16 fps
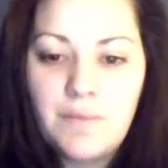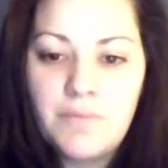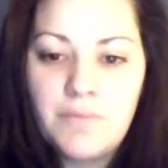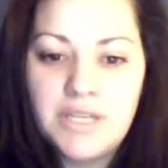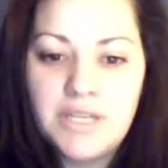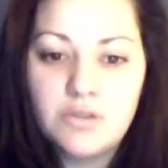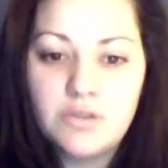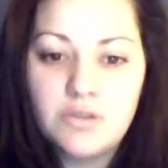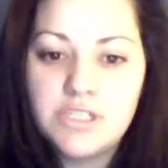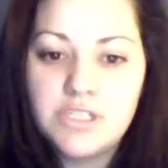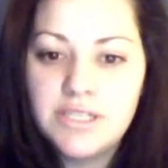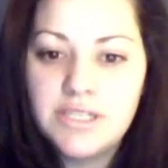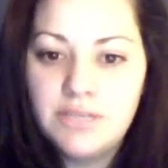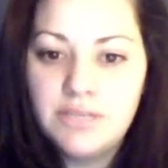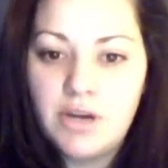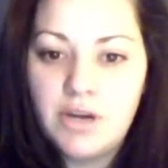But then I was just
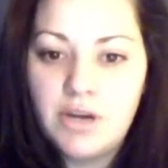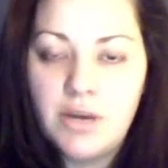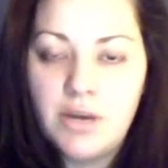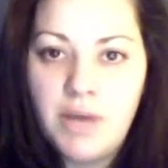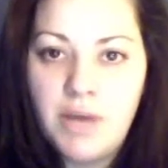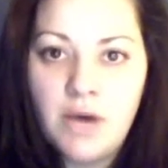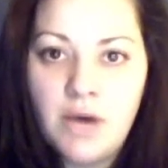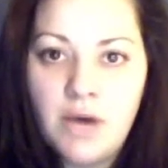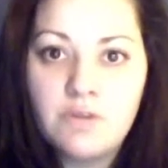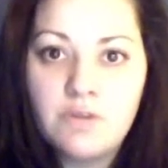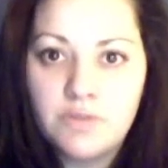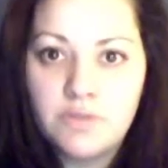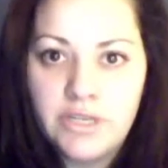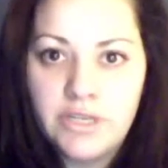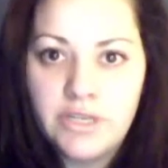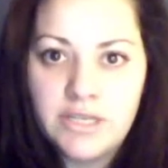thinking about how
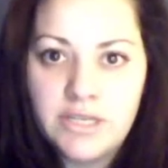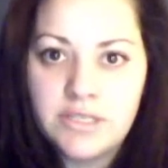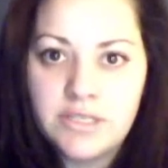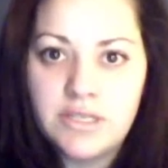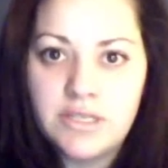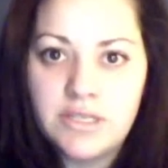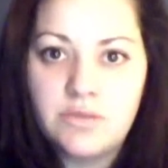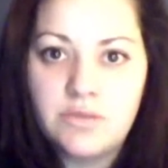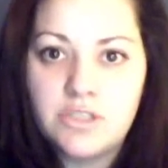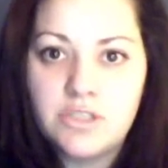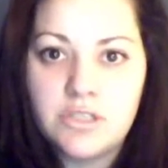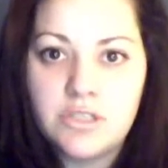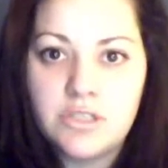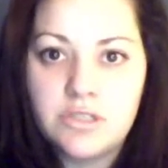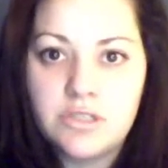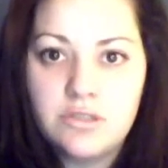powerful He is, and it was
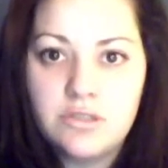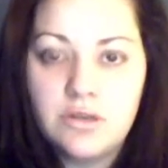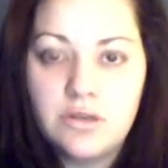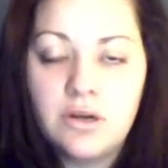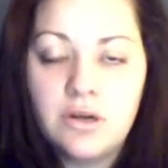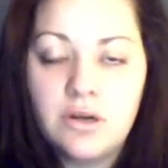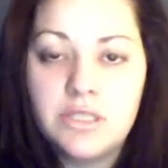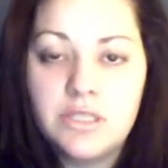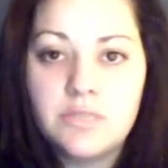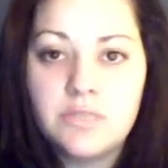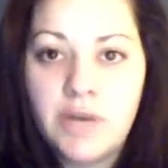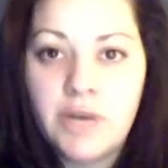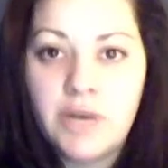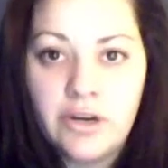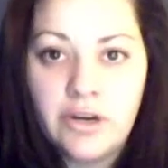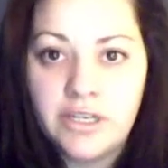just
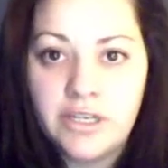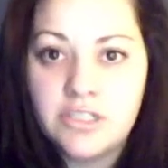awe-inspiring.